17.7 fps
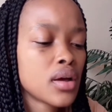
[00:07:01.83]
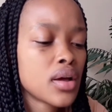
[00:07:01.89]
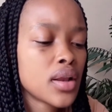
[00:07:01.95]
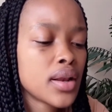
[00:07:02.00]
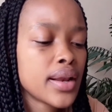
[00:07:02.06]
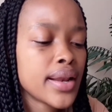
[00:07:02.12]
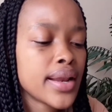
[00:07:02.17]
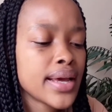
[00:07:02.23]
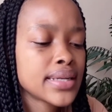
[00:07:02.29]

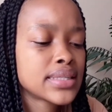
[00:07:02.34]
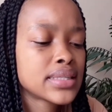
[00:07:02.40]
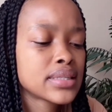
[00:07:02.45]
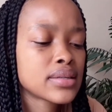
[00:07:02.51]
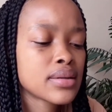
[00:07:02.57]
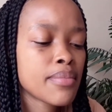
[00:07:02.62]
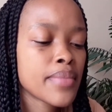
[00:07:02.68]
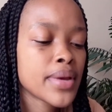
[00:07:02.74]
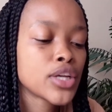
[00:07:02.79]
let
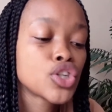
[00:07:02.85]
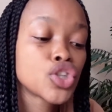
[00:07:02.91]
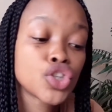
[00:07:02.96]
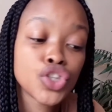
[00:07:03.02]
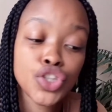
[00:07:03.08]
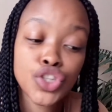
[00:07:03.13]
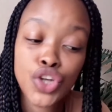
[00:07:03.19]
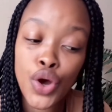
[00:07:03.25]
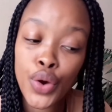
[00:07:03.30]
me
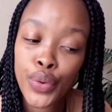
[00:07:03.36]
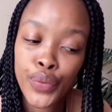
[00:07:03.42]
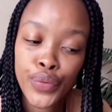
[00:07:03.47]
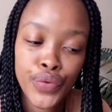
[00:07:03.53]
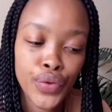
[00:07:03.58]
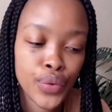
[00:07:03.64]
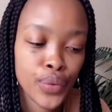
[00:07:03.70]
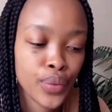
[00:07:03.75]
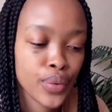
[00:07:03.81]
show
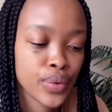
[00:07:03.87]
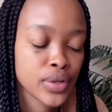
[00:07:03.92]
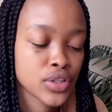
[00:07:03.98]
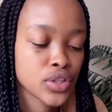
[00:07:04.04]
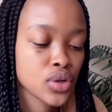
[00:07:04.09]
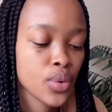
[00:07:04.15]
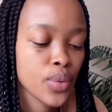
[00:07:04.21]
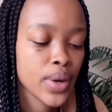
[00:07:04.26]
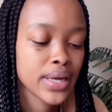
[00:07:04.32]
you.
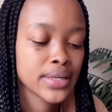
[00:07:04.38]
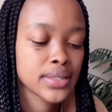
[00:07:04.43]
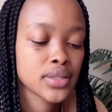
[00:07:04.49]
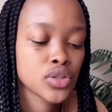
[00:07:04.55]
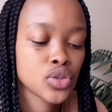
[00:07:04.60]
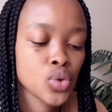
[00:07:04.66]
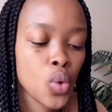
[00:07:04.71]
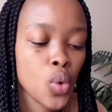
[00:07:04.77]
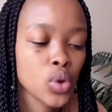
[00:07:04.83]
So it
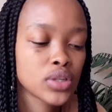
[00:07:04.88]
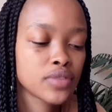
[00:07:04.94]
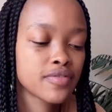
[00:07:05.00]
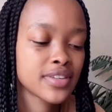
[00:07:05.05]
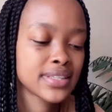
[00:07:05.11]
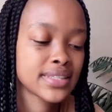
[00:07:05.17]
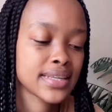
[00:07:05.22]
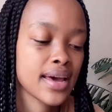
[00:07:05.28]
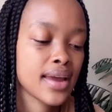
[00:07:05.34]
is called
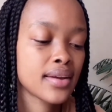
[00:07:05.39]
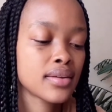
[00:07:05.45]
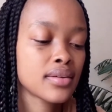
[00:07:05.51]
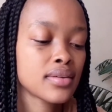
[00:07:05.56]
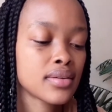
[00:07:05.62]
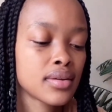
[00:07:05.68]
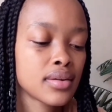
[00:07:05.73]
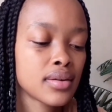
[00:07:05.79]
Vizan.